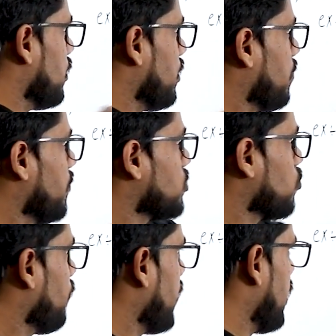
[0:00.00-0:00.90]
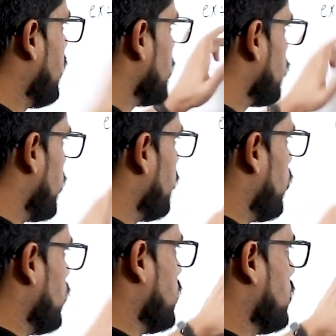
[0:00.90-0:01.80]
request of at least one
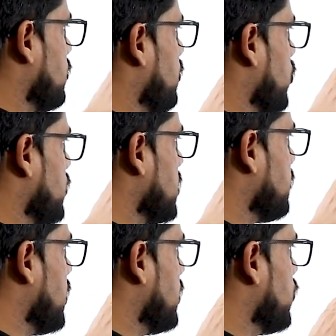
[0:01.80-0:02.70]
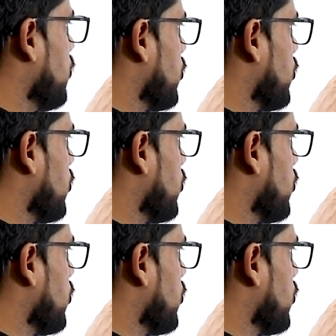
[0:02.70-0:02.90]
process P0,